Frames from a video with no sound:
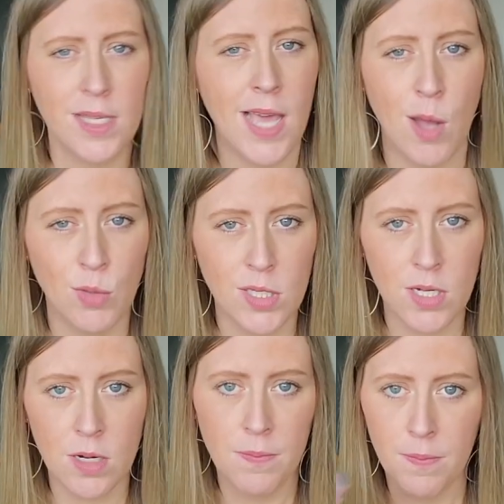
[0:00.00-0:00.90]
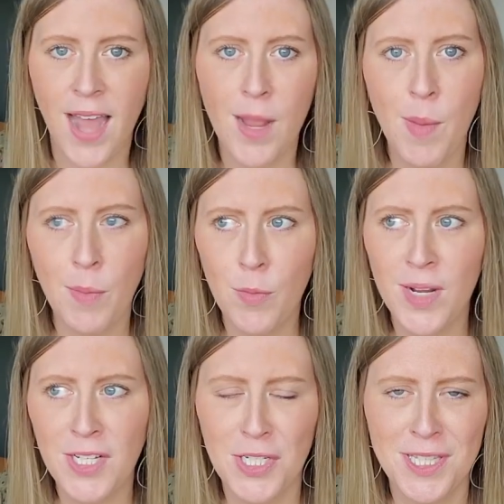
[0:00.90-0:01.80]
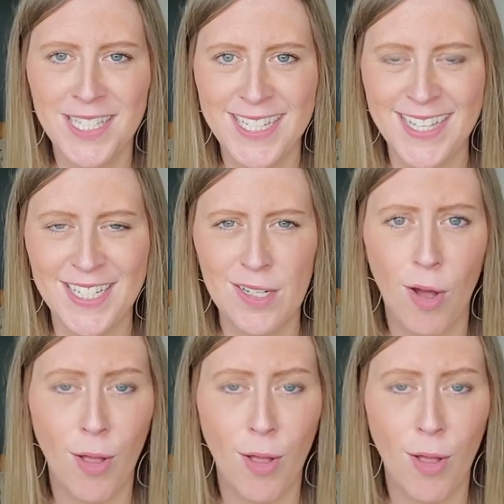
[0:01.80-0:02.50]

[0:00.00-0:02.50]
counselor. And I remember when I took this test in